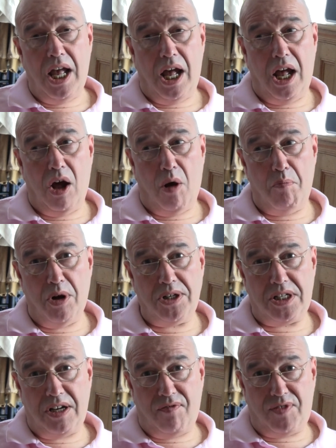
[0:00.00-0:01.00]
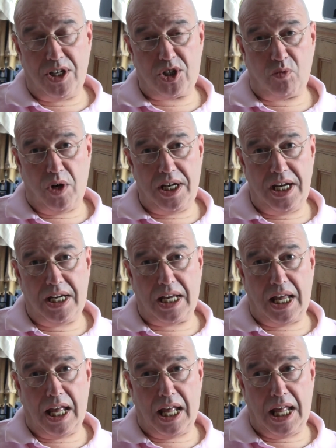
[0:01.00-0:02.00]
Uh, on Monday of this
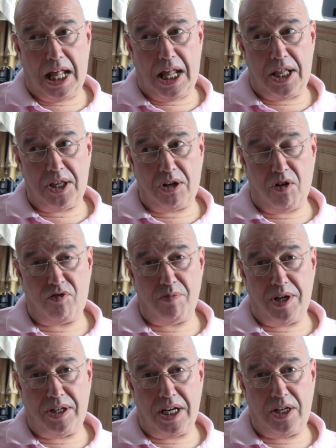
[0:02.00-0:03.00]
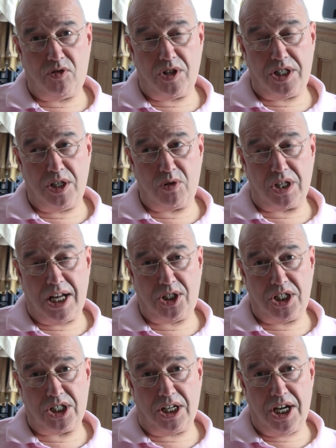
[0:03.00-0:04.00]
week, uh, the government introduced
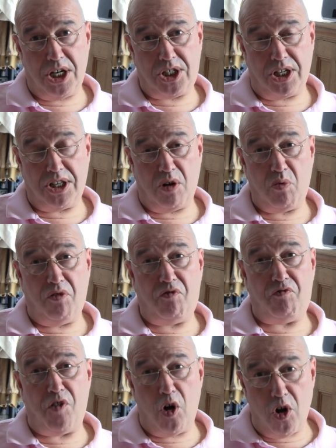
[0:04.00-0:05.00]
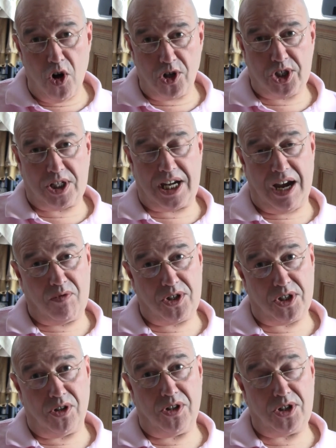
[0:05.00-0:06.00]
legislation that will force
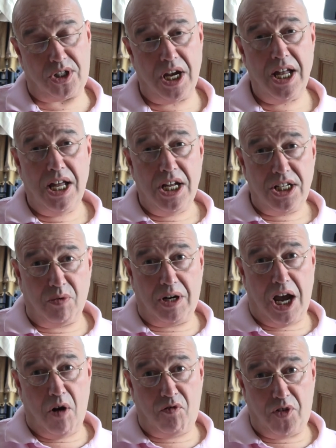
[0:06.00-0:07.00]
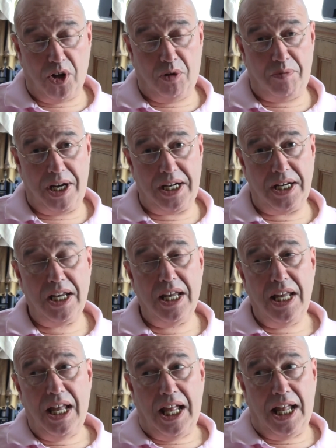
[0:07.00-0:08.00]
councils to allow filming.
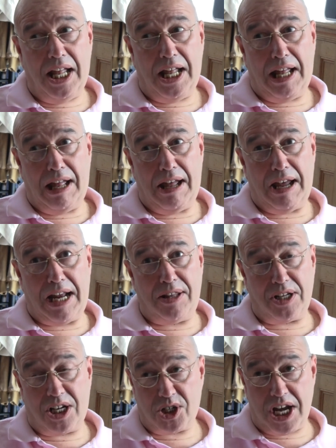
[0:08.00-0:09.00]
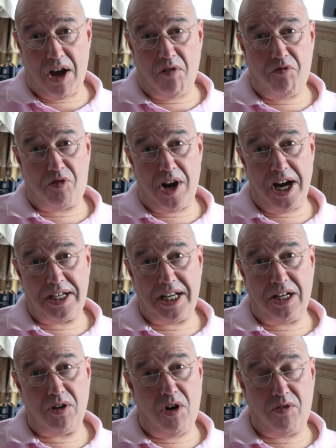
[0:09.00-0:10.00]
Uh, in the Gazette on
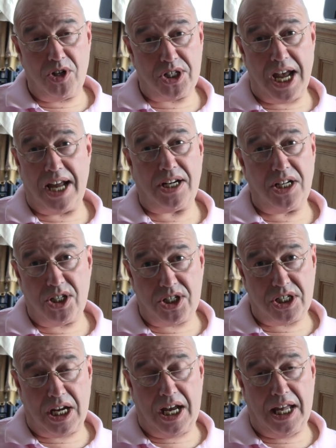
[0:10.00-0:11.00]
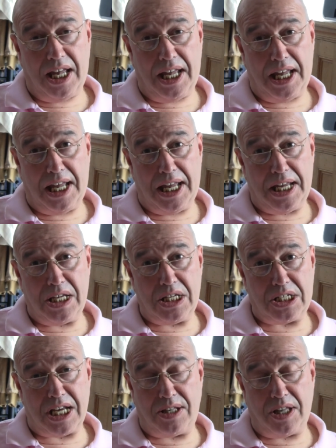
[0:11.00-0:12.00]
Friday, Laura Sands uh,
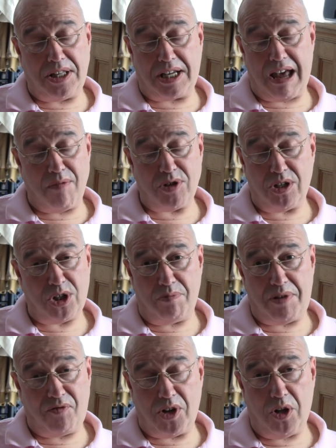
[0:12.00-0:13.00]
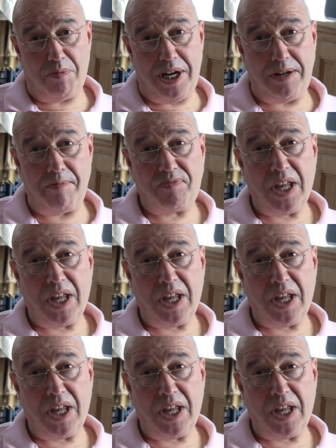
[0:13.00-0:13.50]
said that the council should be filming.